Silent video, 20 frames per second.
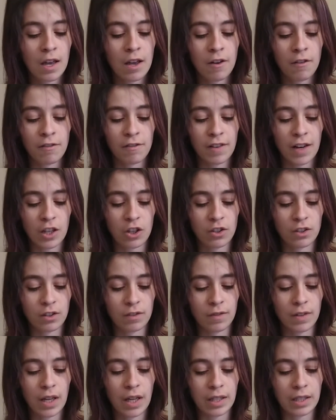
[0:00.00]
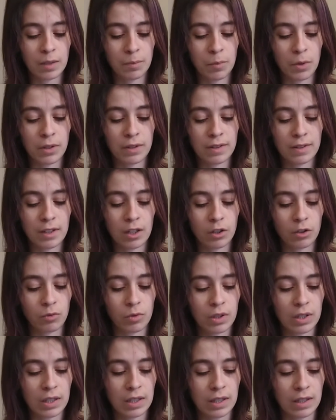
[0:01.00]
Flashes of light burn Seo's
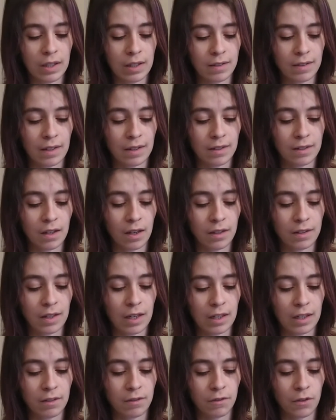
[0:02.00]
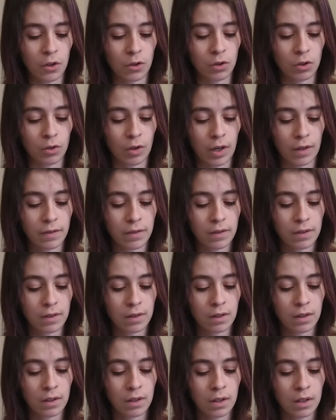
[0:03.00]
retina as they start taking
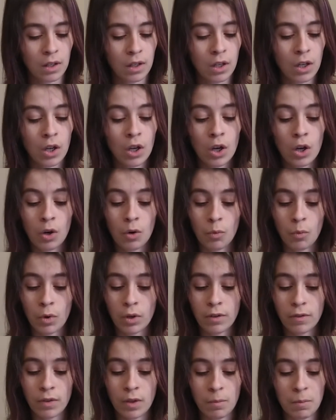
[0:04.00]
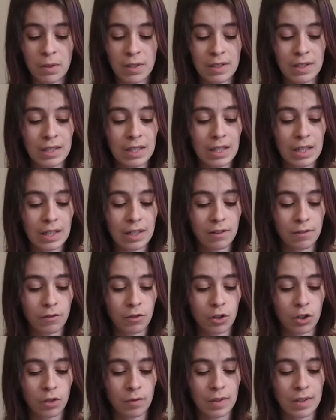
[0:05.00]
photographs. One of them is kneeling in
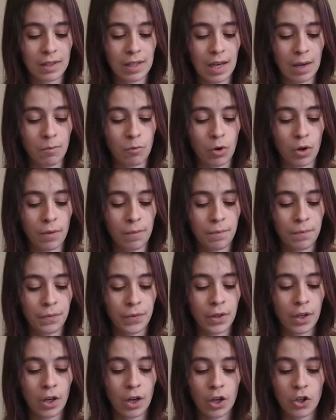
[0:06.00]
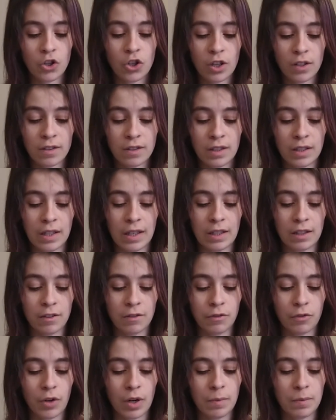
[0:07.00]
front of his camera, adjusting it to
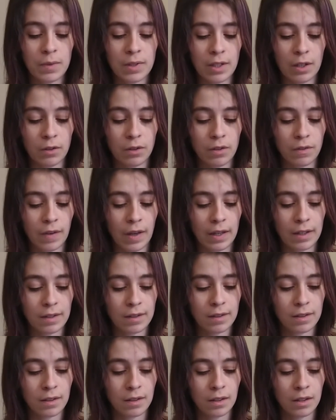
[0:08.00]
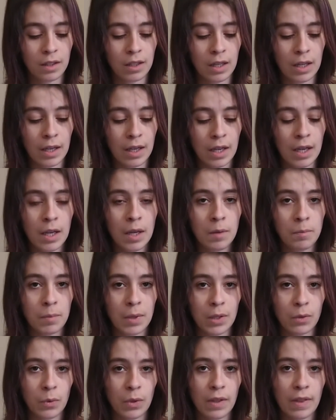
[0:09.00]
frame Seo's face.
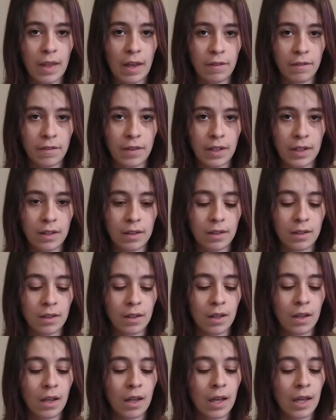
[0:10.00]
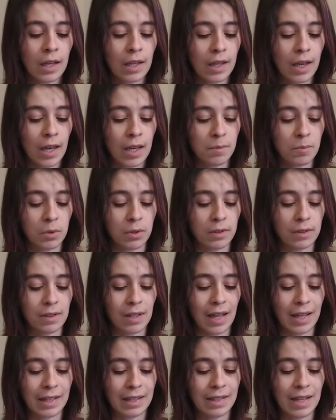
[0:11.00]
Between their feet, cables
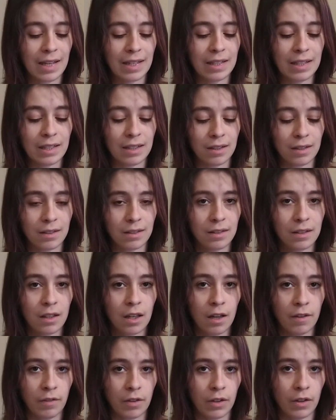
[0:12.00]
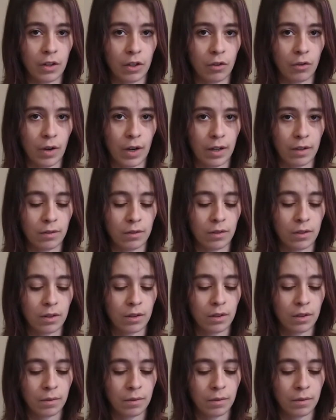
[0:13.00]
like dead eels cover the ground.